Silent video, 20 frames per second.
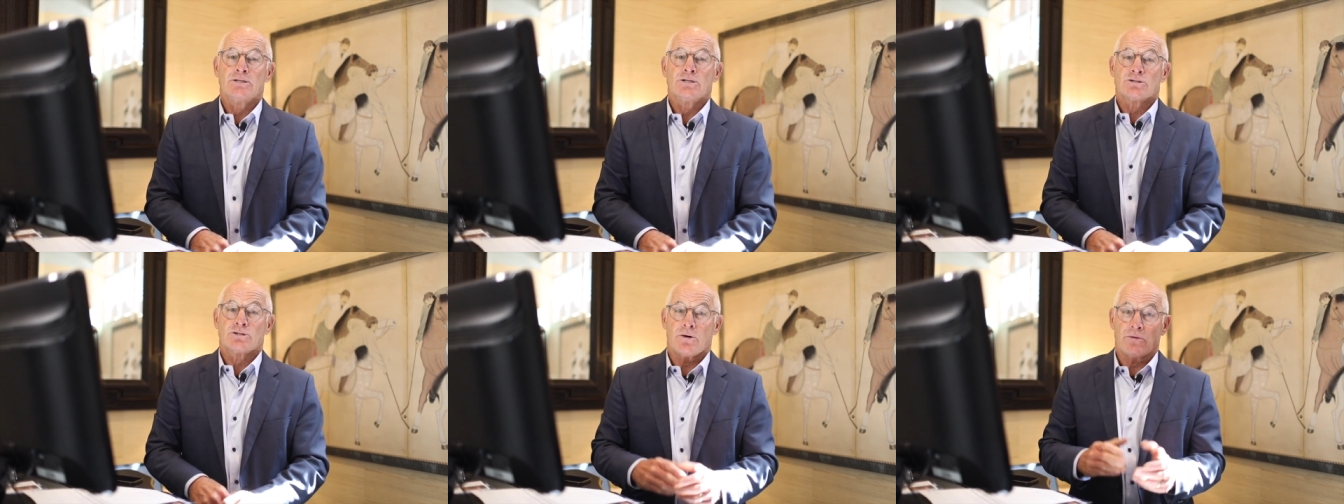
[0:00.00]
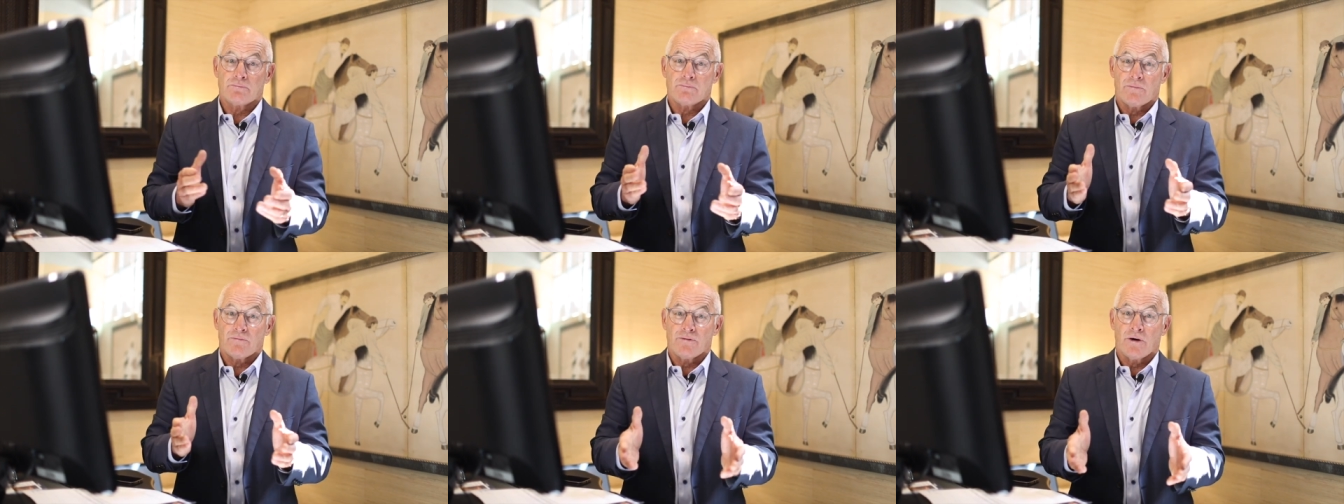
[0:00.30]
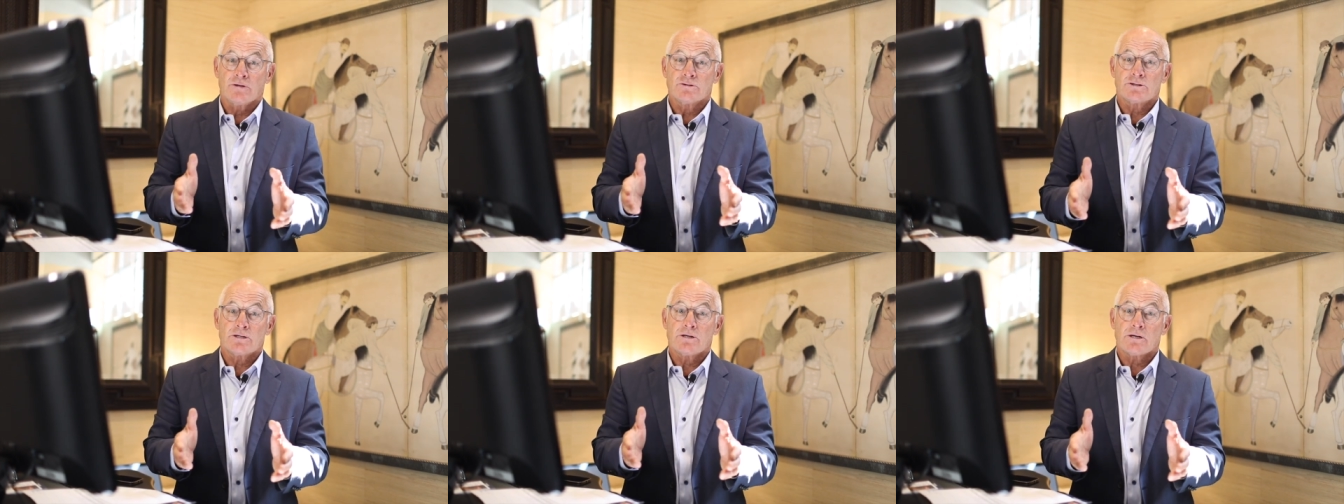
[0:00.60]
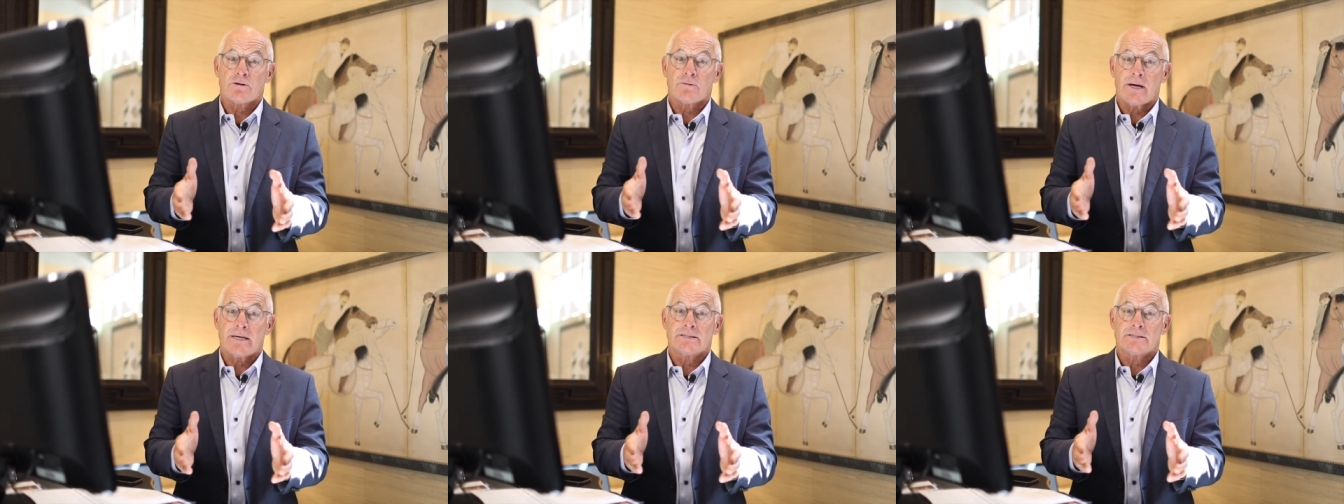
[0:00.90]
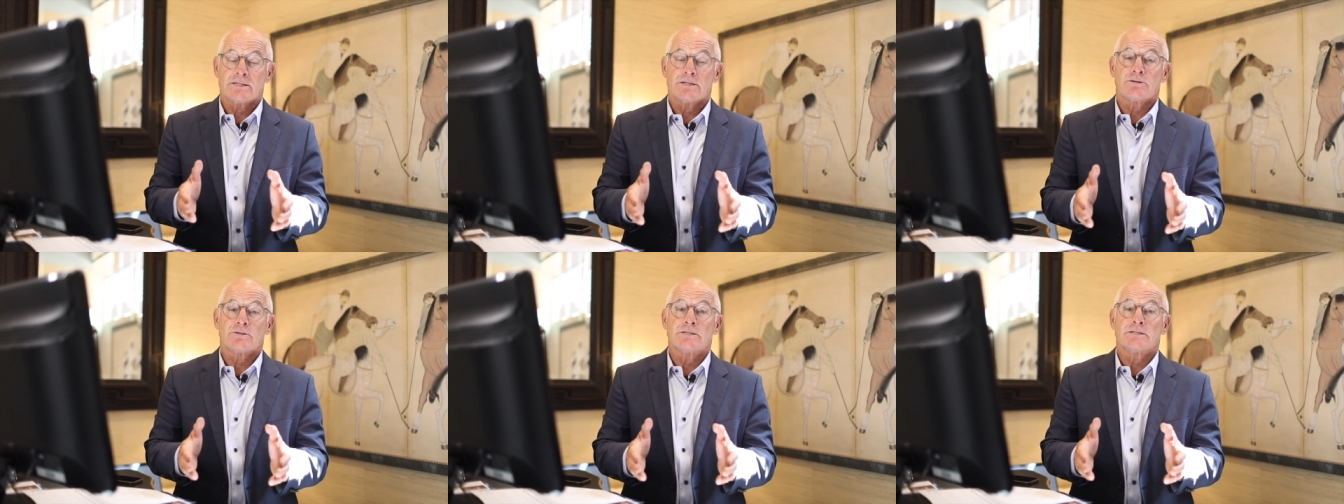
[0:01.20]
So those are the
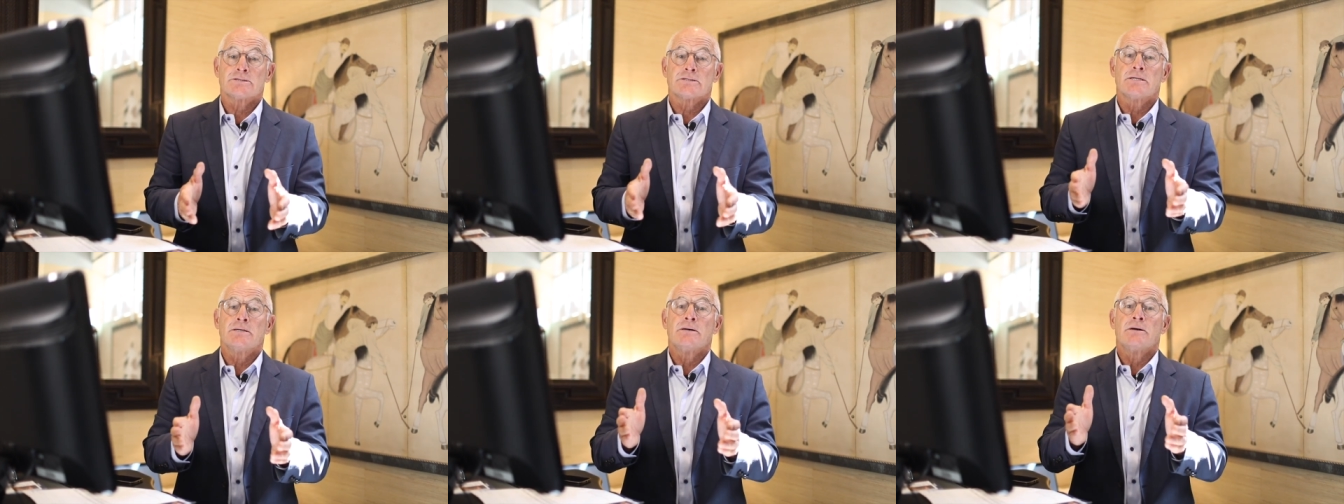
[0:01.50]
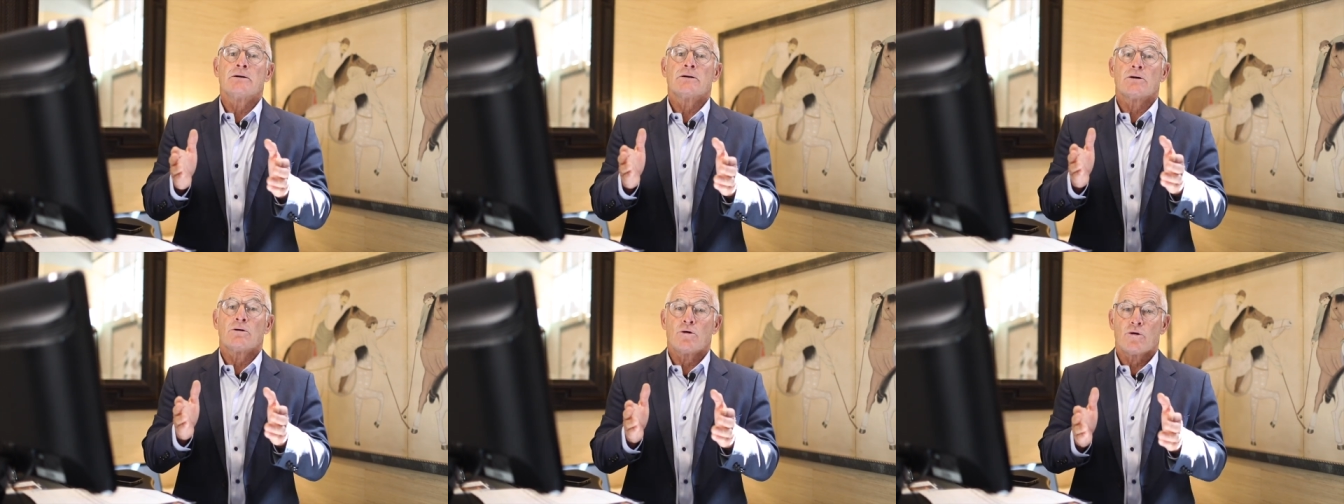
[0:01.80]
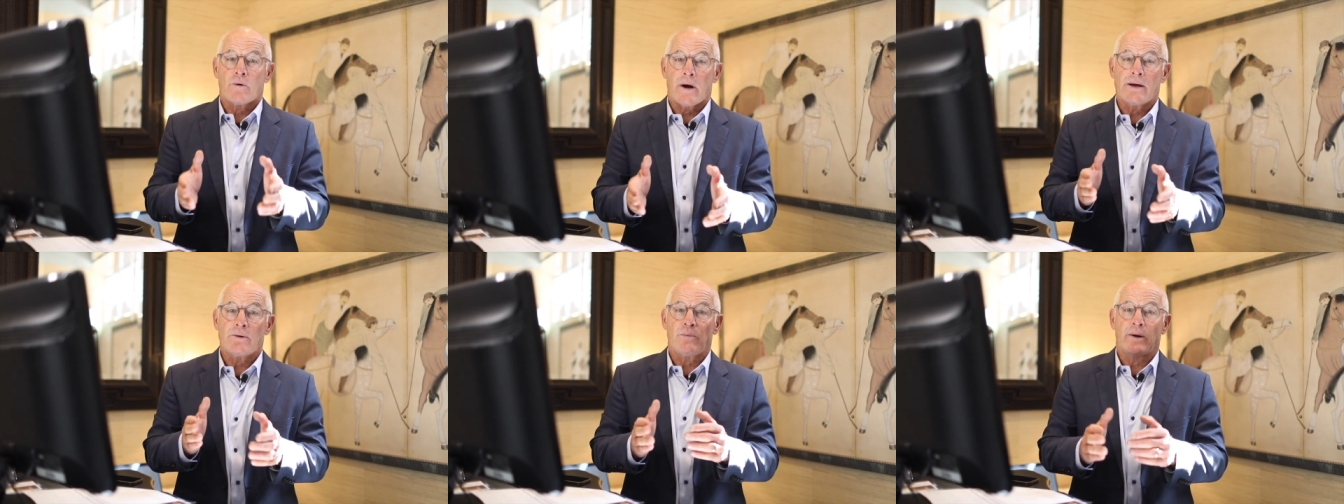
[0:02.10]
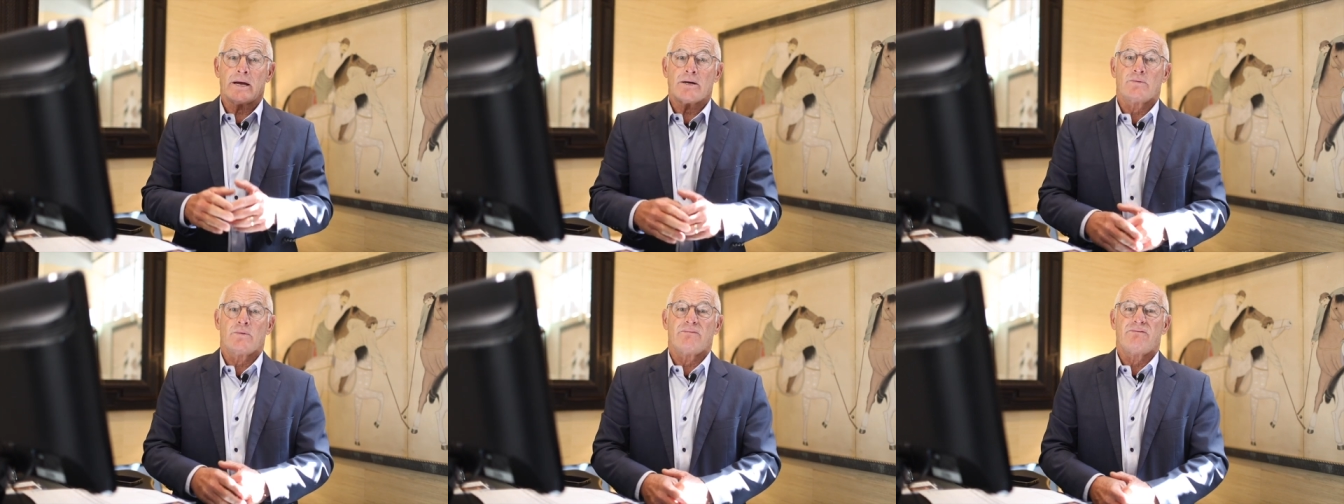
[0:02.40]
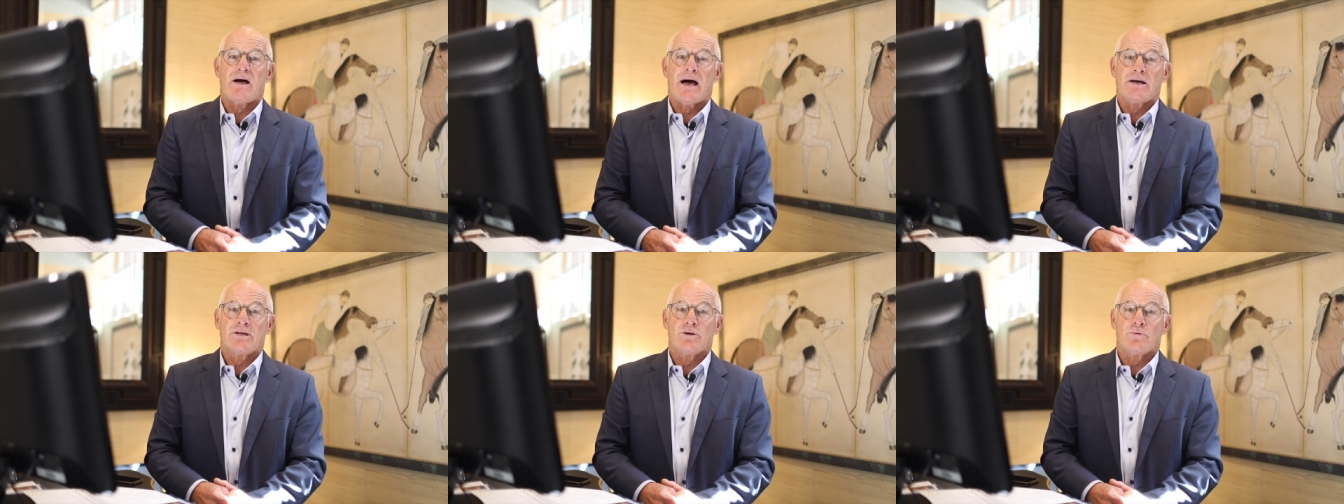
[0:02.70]
criteria. Great way to
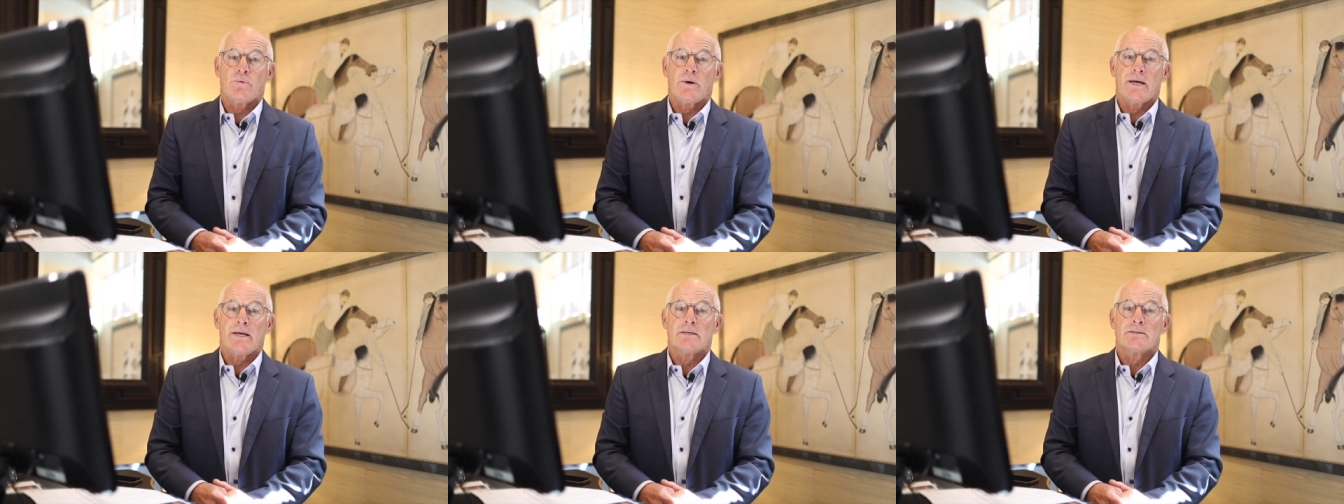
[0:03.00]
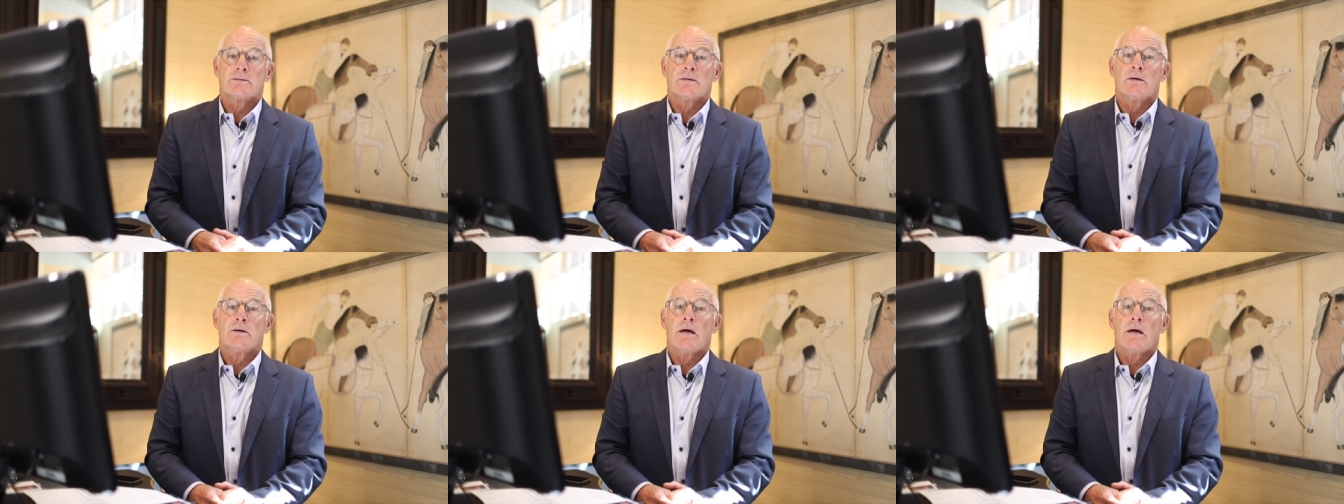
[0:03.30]
evaluate